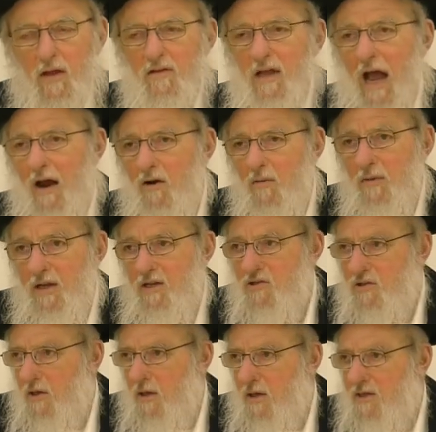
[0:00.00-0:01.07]
Tara
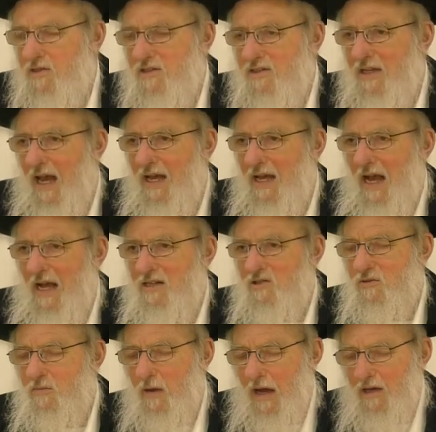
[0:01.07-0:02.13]
means stay
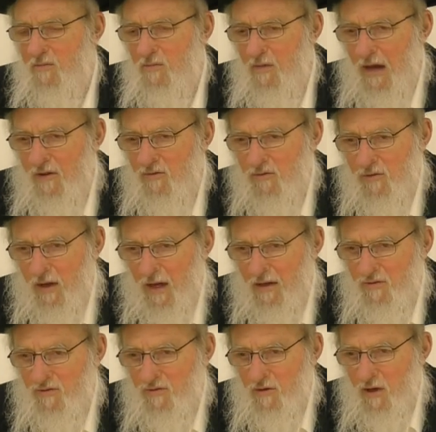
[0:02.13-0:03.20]
as
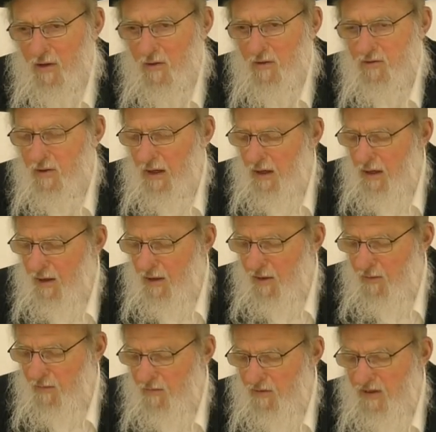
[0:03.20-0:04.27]

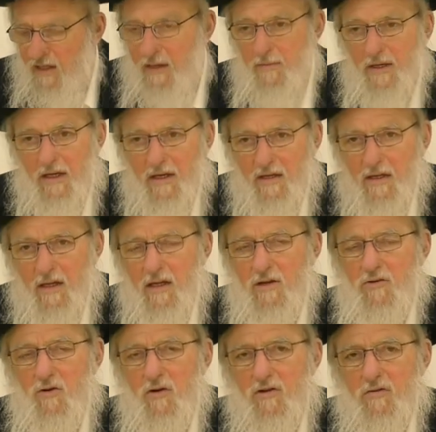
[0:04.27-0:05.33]
limited in
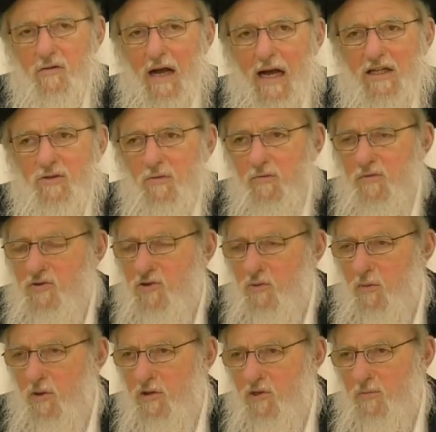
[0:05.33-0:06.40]
your interaction with the physical
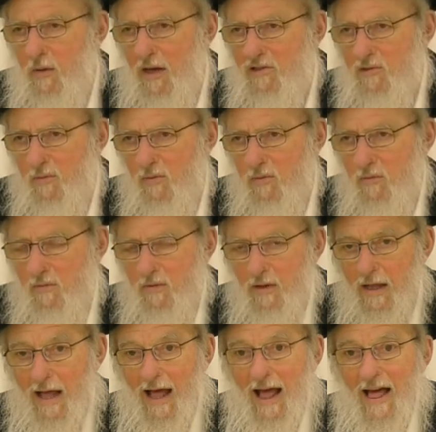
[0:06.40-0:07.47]
world as possible.
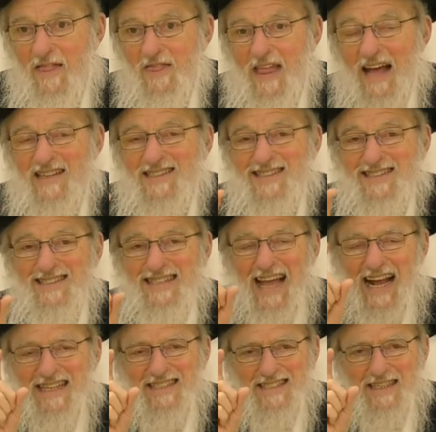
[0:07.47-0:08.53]
That's
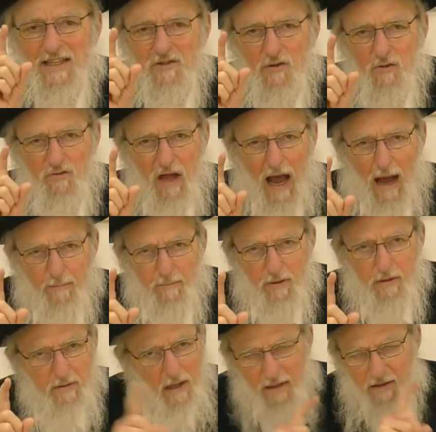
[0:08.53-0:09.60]
next to top,
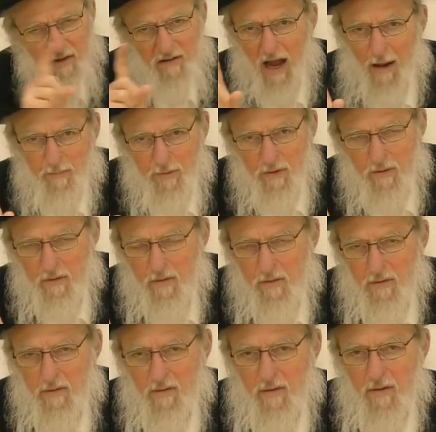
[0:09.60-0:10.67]
not the top.
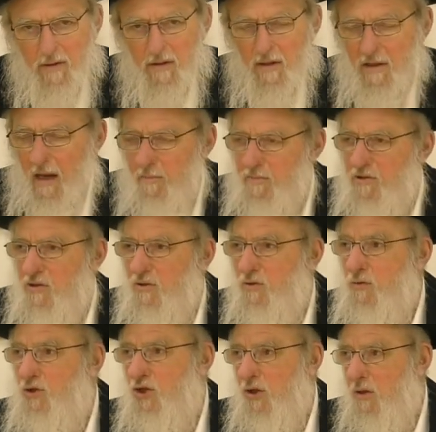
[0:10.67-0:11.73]
The top is
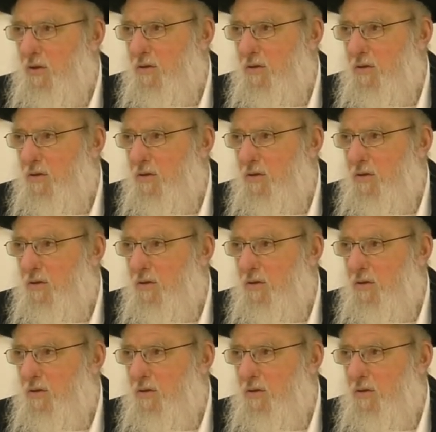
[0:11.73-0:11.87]
Kedusha.